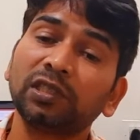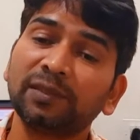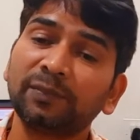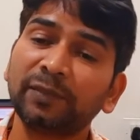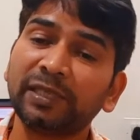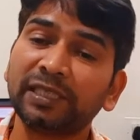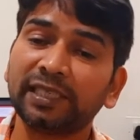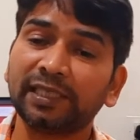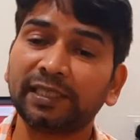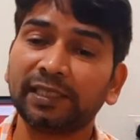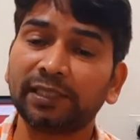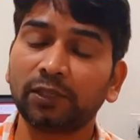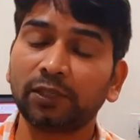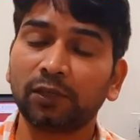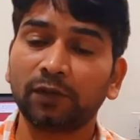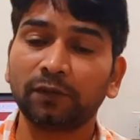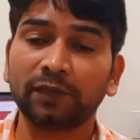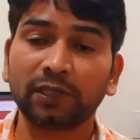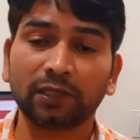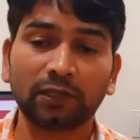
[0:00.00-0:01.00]
the metadata
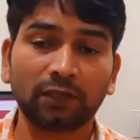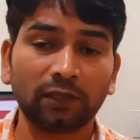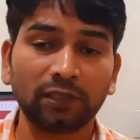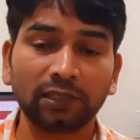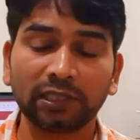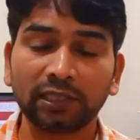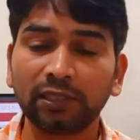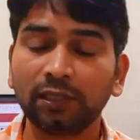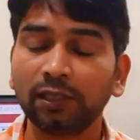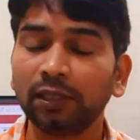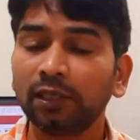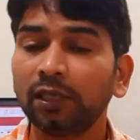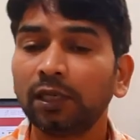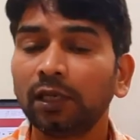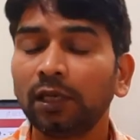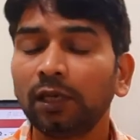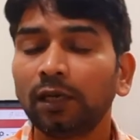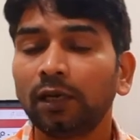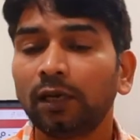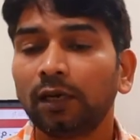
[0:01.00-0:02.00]
of the content.
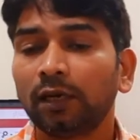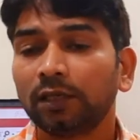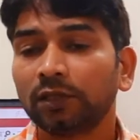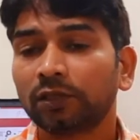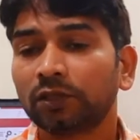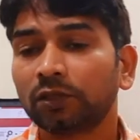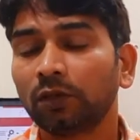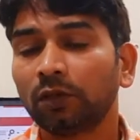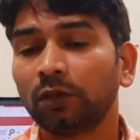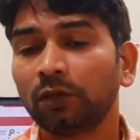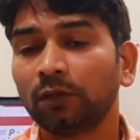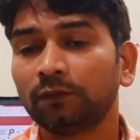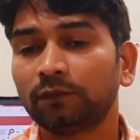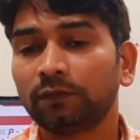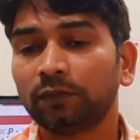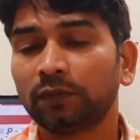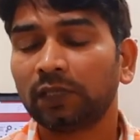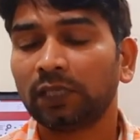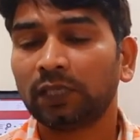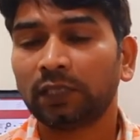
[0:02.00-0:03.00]

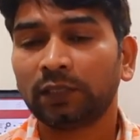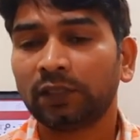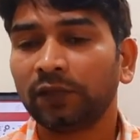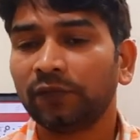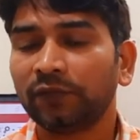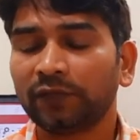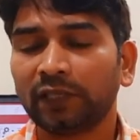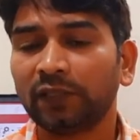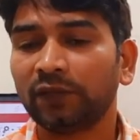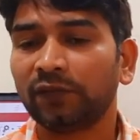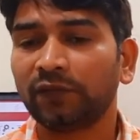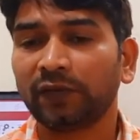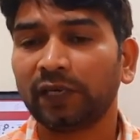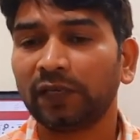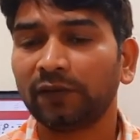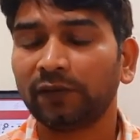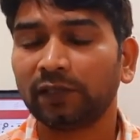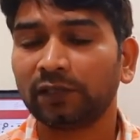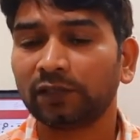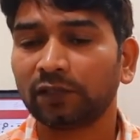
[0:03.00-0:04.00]
So different
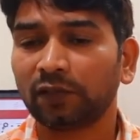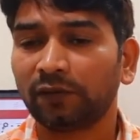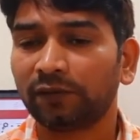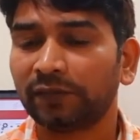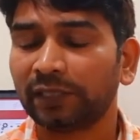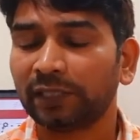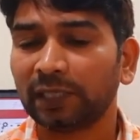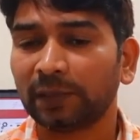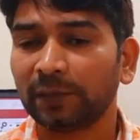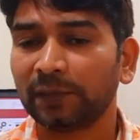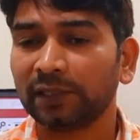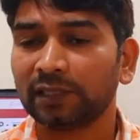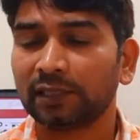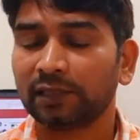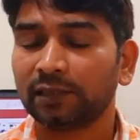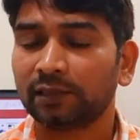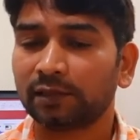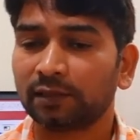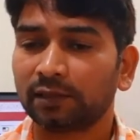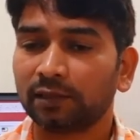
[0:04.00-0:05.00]
flavors of
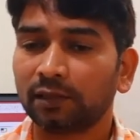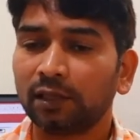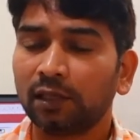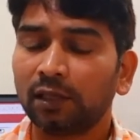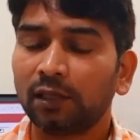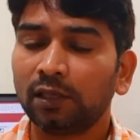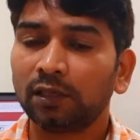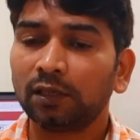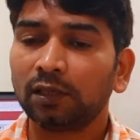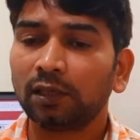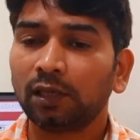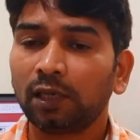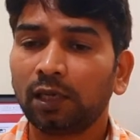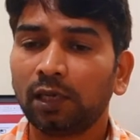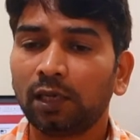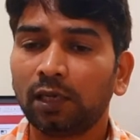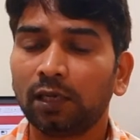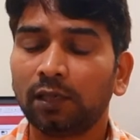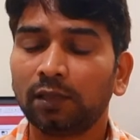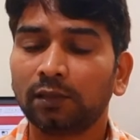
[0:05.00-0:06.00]
databases,
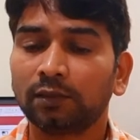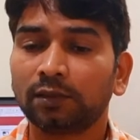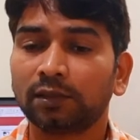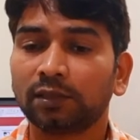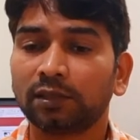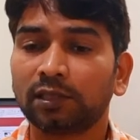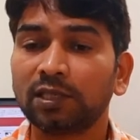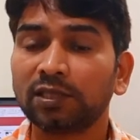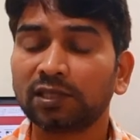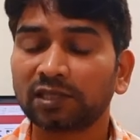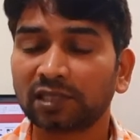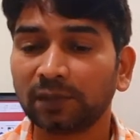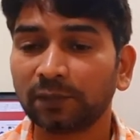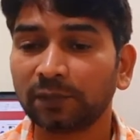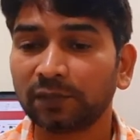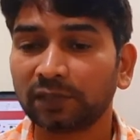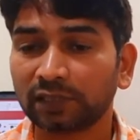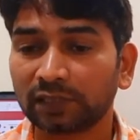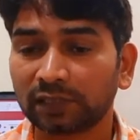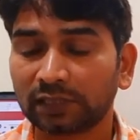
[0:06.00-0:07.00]

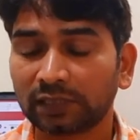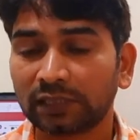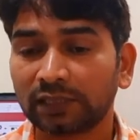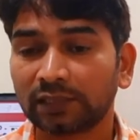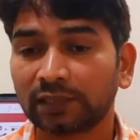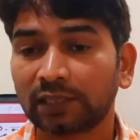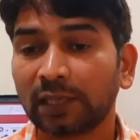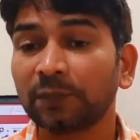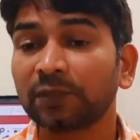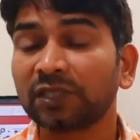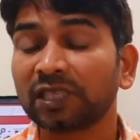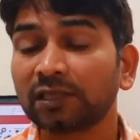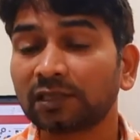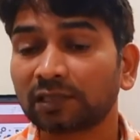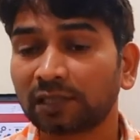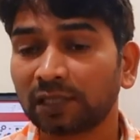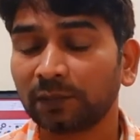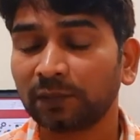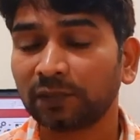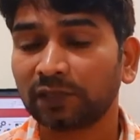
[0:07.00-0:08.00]
systems,
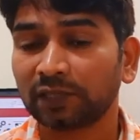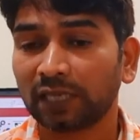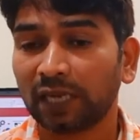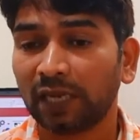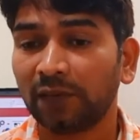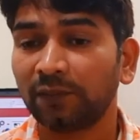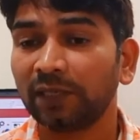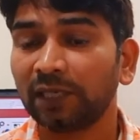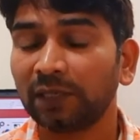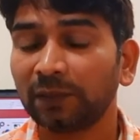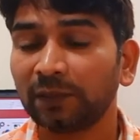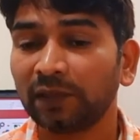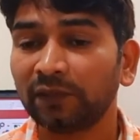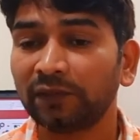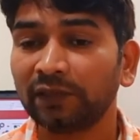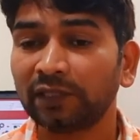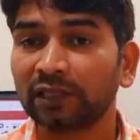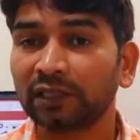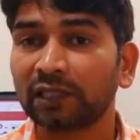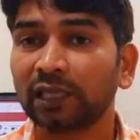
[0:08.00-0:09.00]
subsystems available
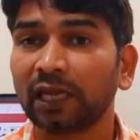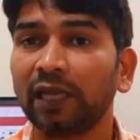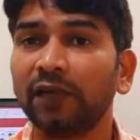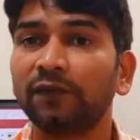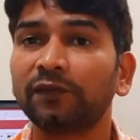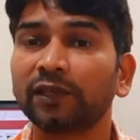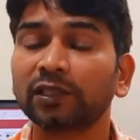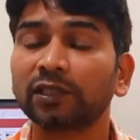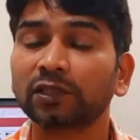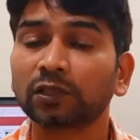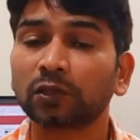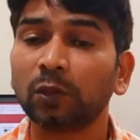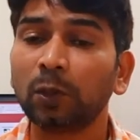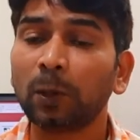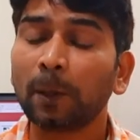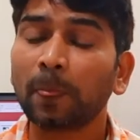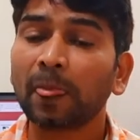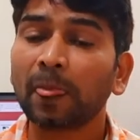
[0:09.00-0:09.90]
with alfresco.